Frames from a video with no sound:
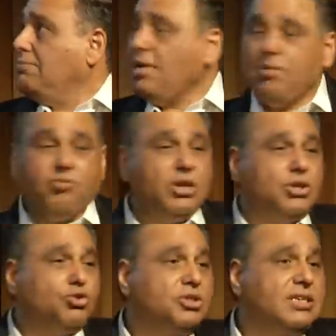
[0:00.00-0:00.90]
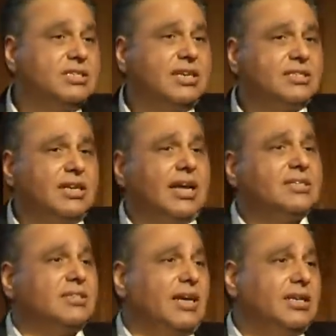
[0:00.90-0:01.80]
maybe we'll use this as the
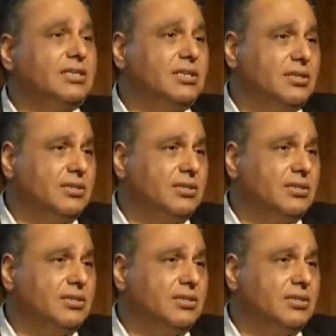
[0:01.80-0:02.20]
last slide.